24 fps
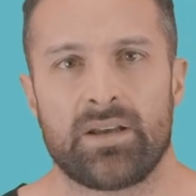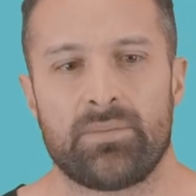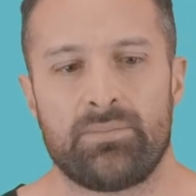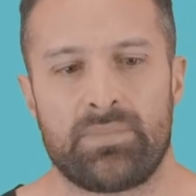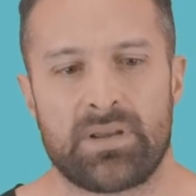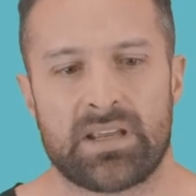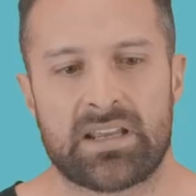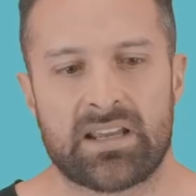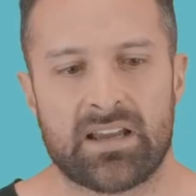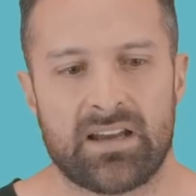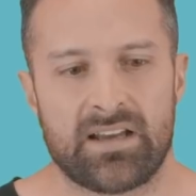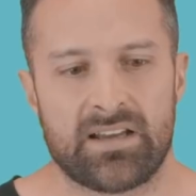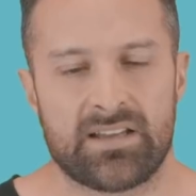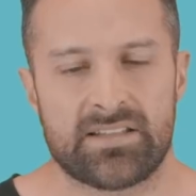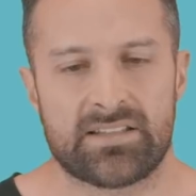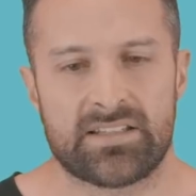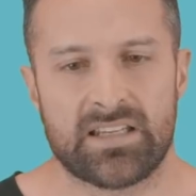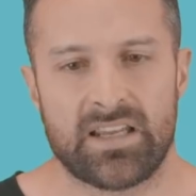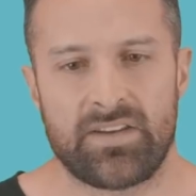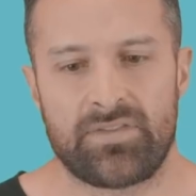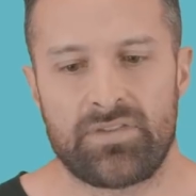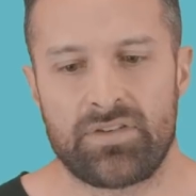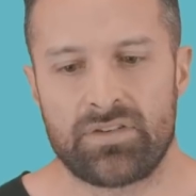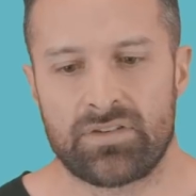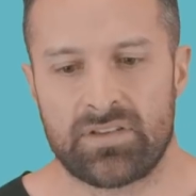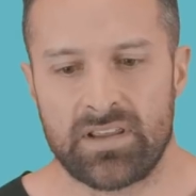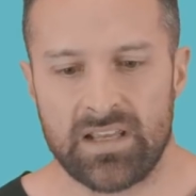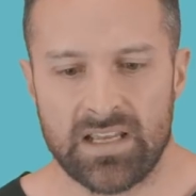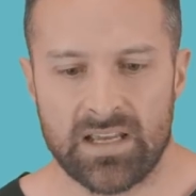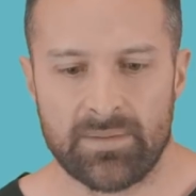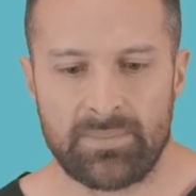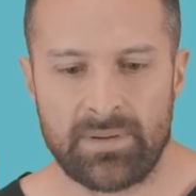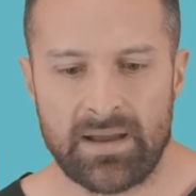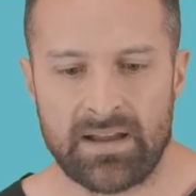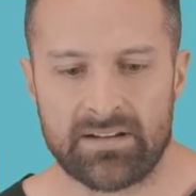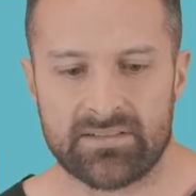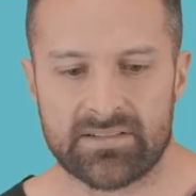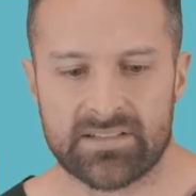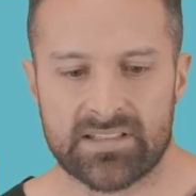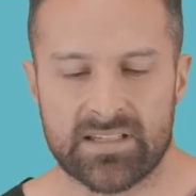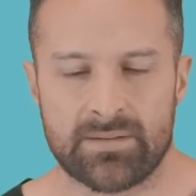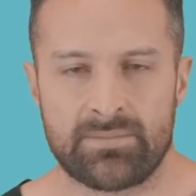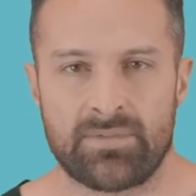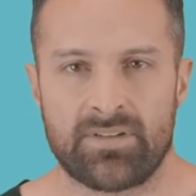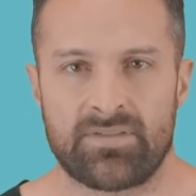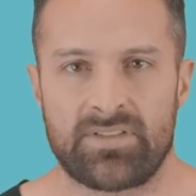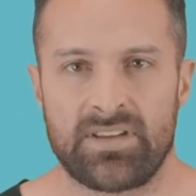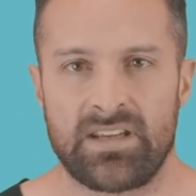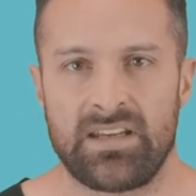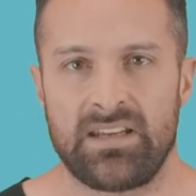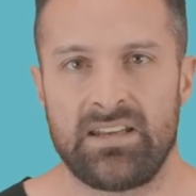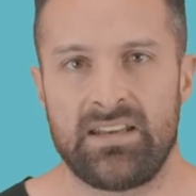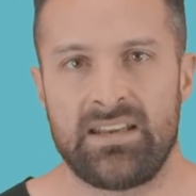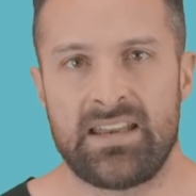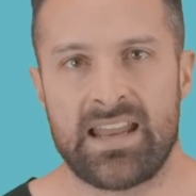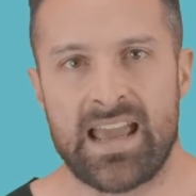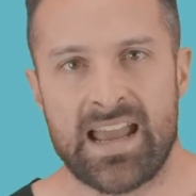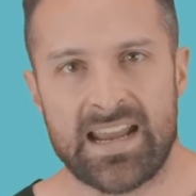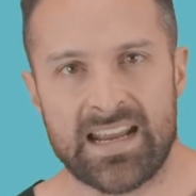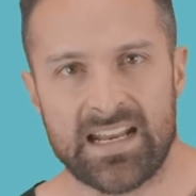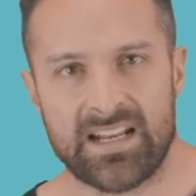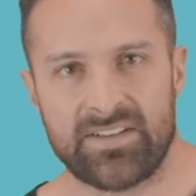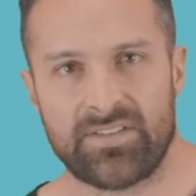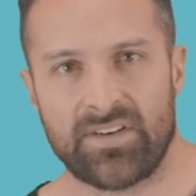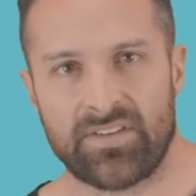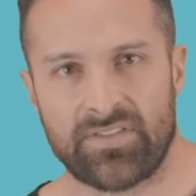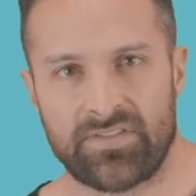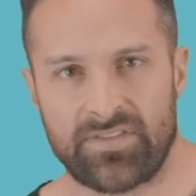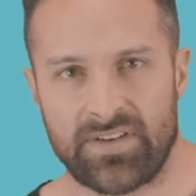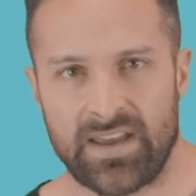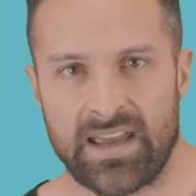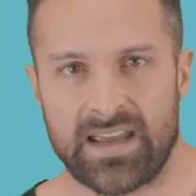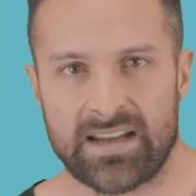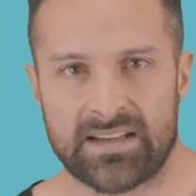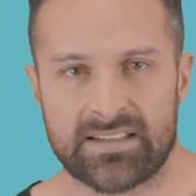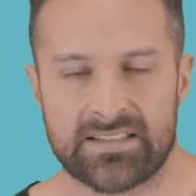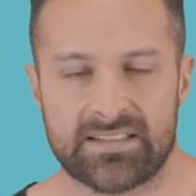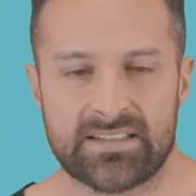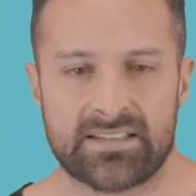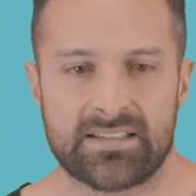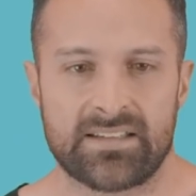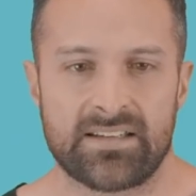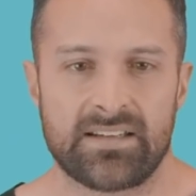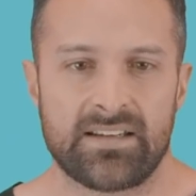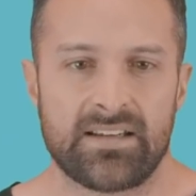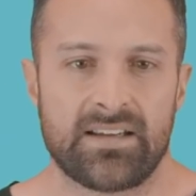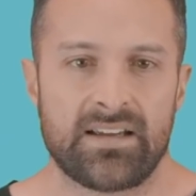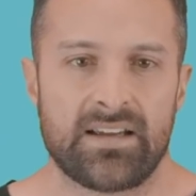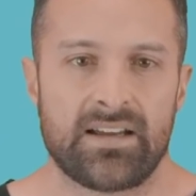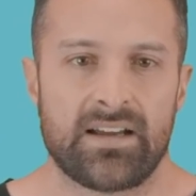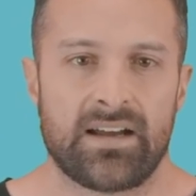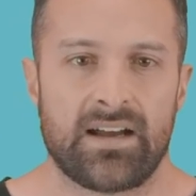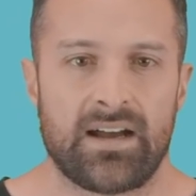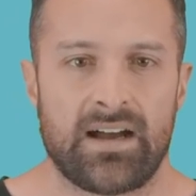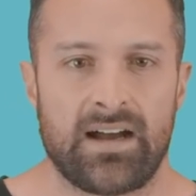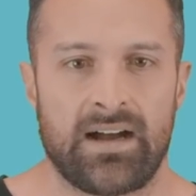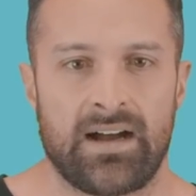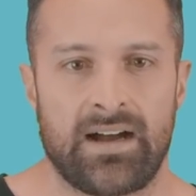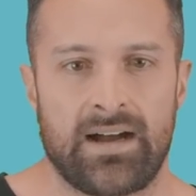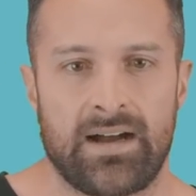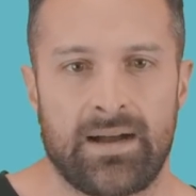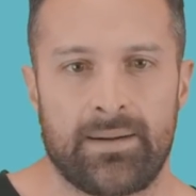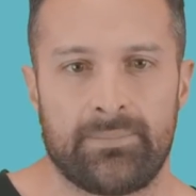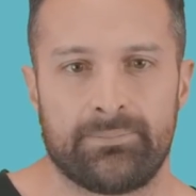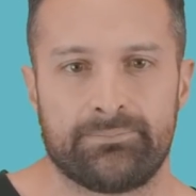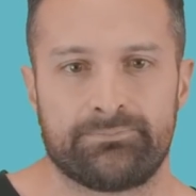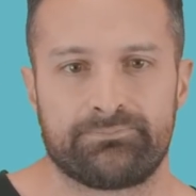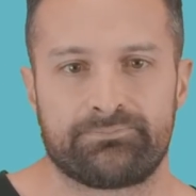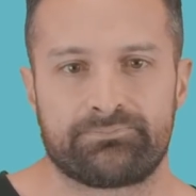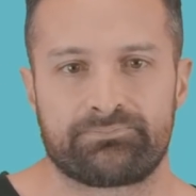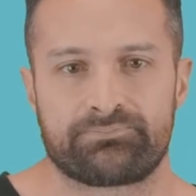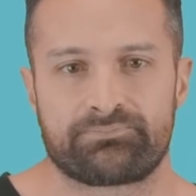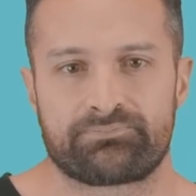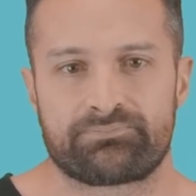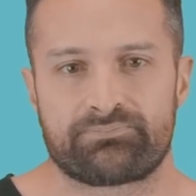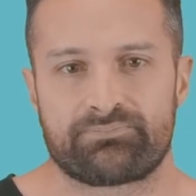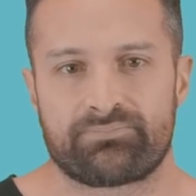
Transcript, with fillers: because if you think about some of the negative effects, um,